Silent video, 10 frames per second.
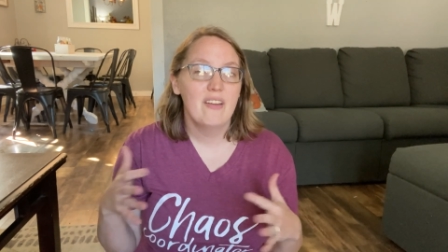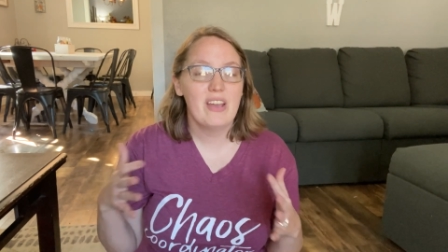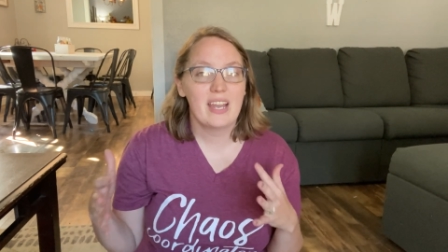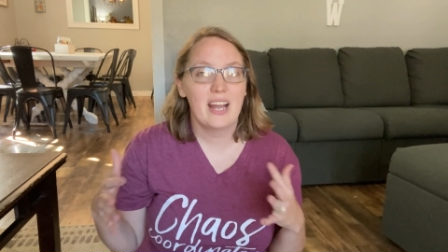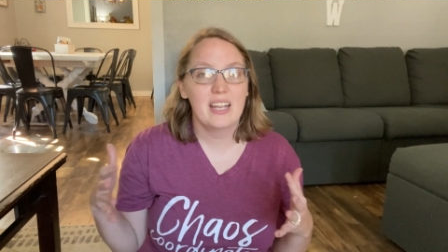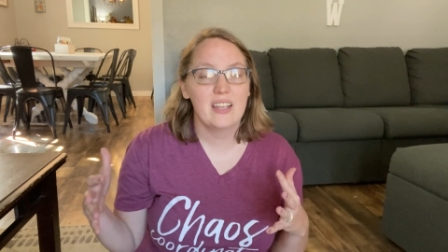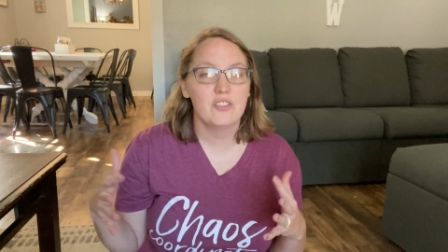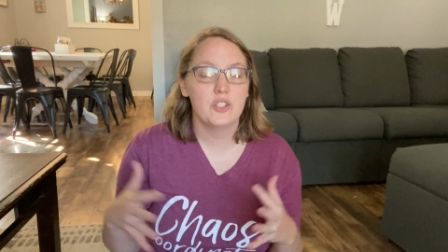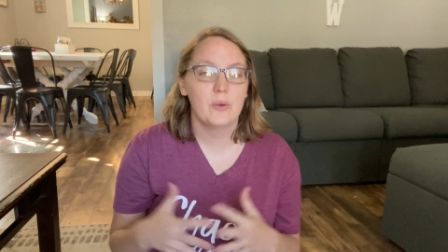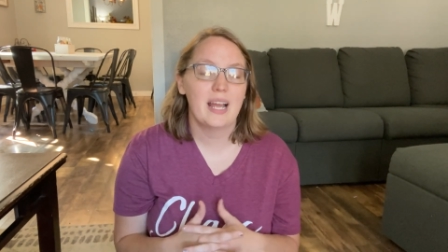if that kind of
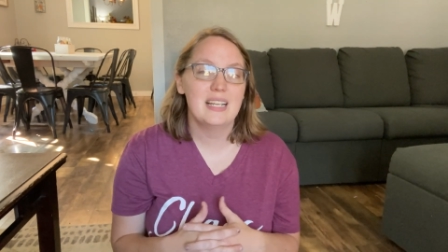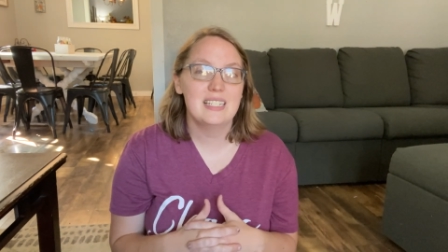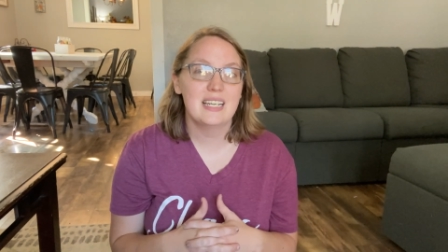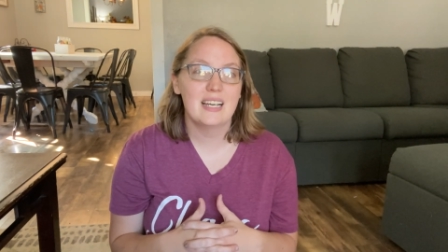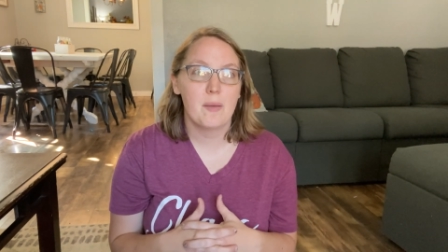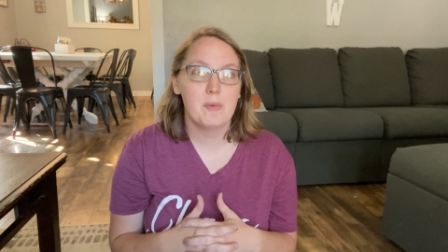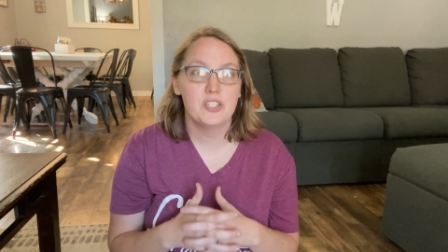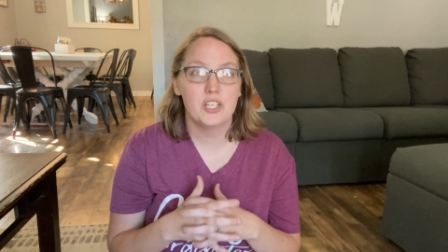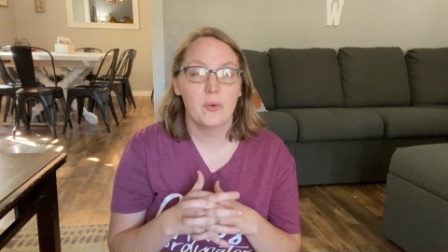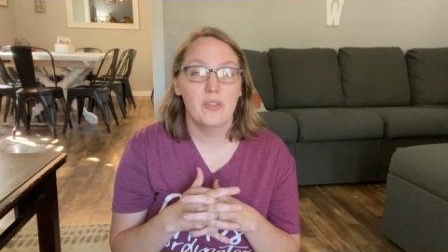gives you an idea, and I'm
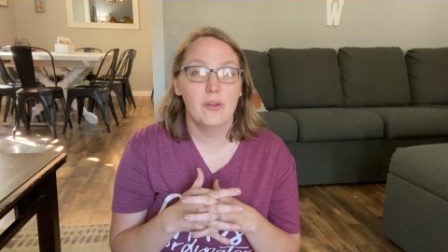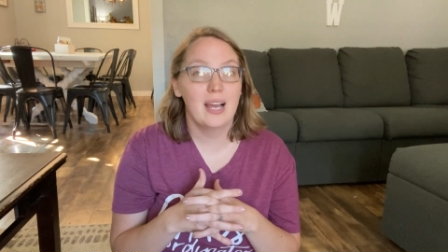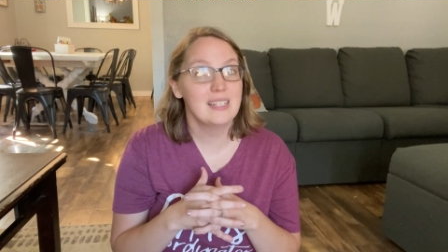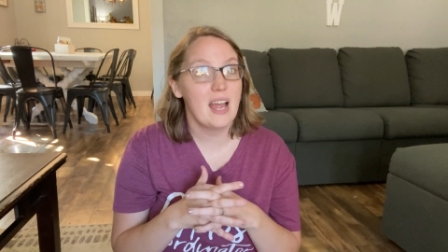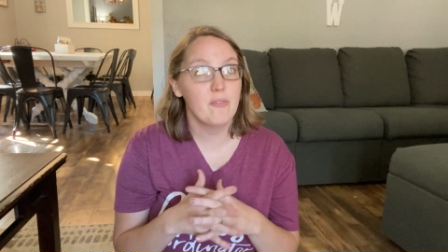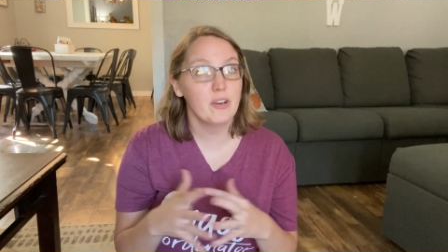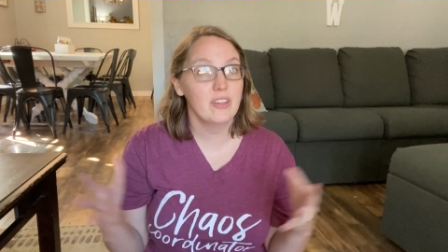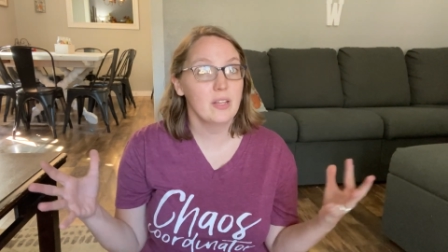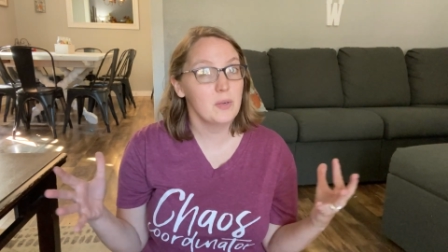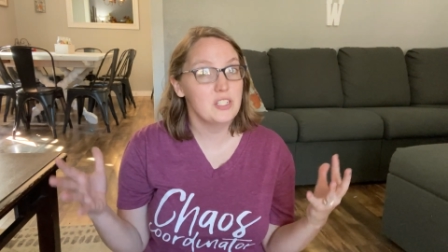gonna share with you guys summarize
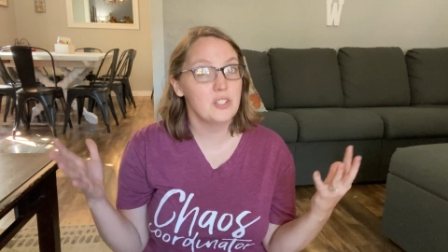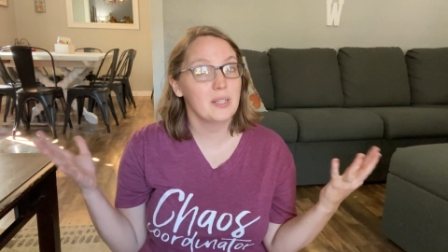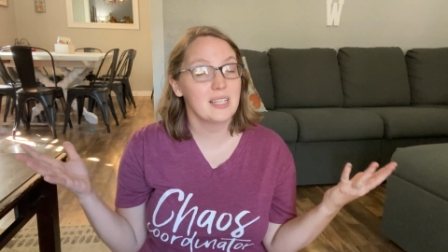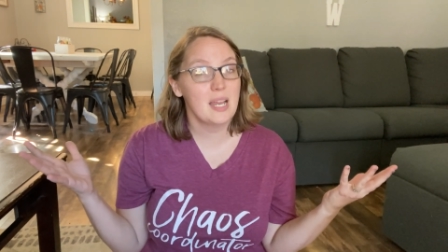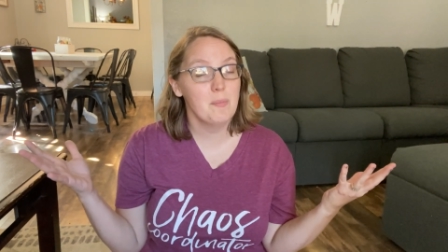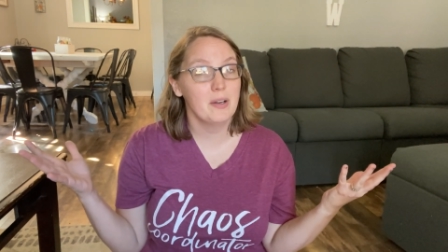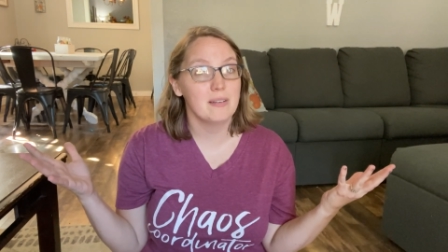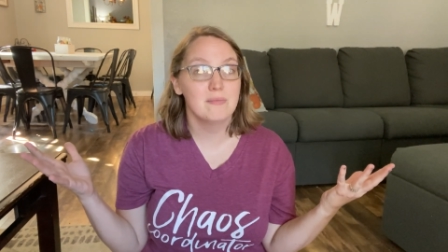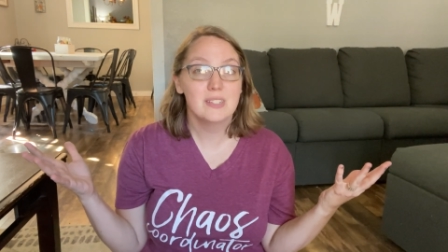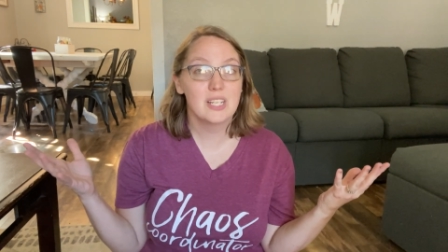everything that we do in that time
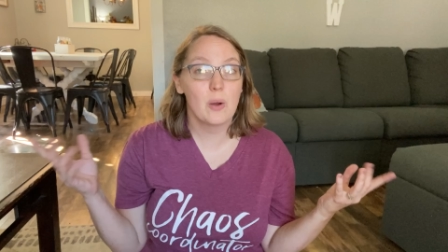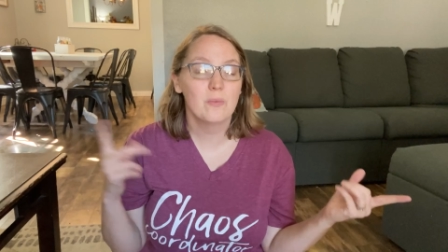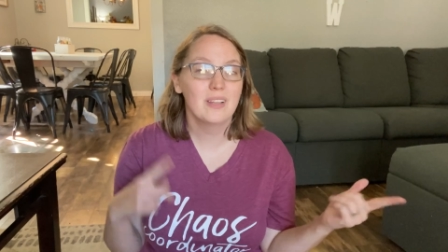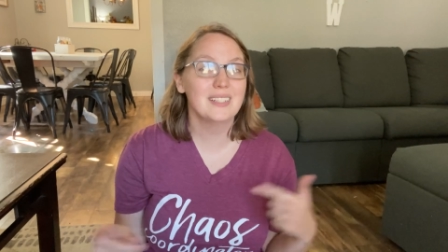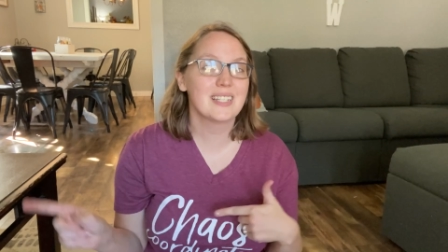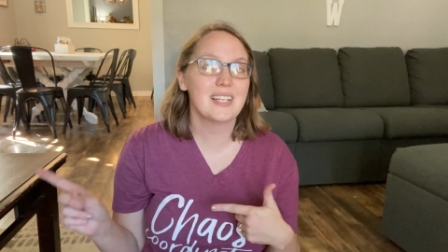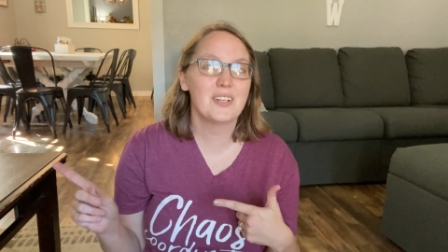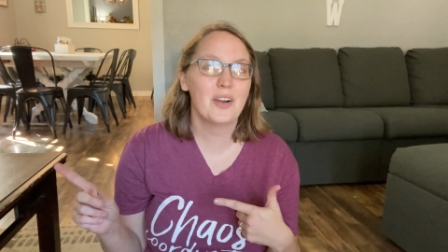period. So let's get